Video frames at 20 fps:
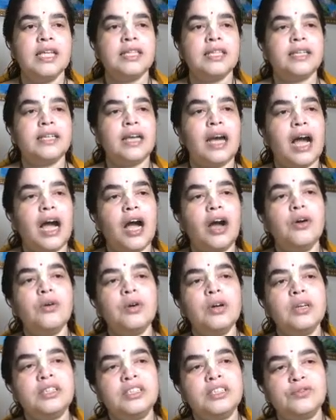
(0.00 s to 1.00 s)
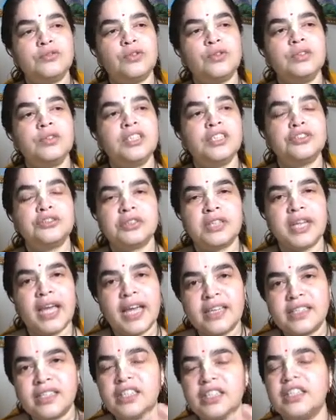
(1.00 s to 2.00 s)
that how a devotee should
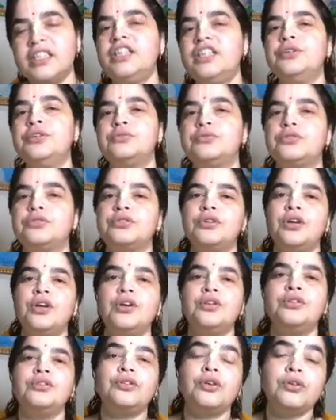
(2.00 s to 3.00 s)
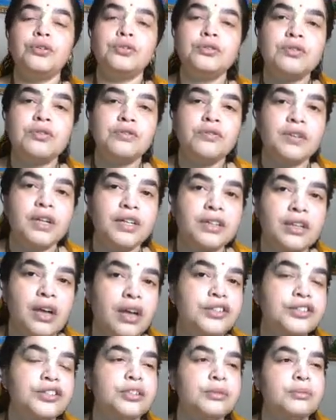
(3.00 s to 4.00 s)
execute those
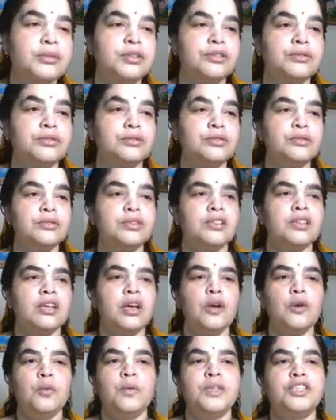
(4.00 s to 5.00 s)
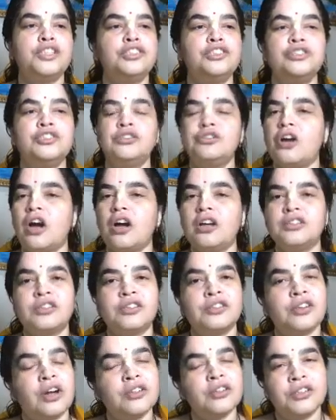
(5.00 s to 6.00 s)
Varnashrama rules which do not
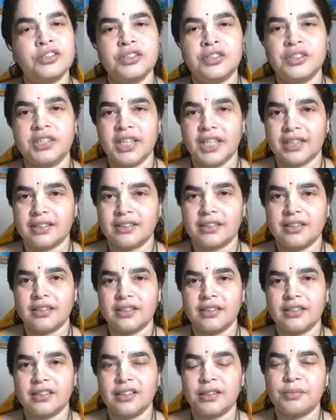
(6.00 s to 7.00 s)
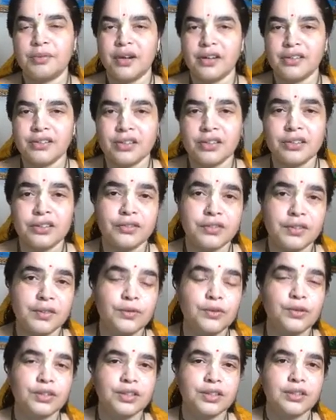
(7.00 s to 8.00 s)
contradict the process of
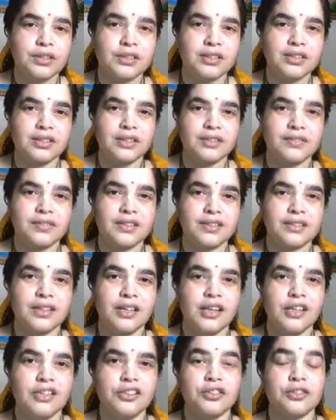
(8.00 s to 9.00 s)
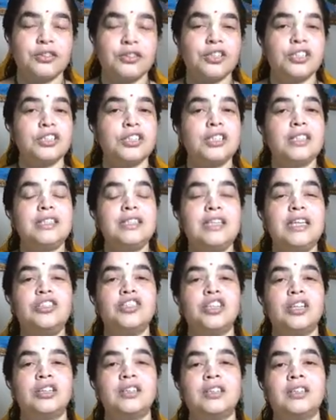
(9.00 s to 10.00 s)
devotional service. So Krishna is
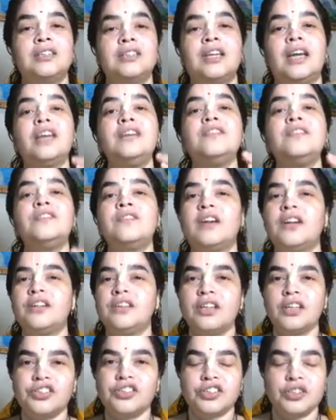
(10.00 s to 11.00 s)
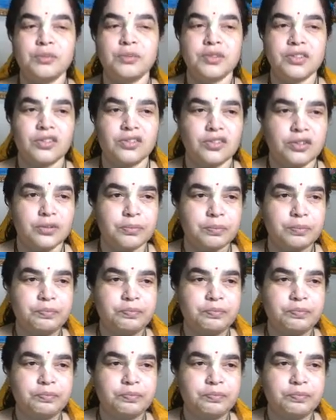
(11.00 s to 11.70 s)
teaching the Daivi Varnashram system.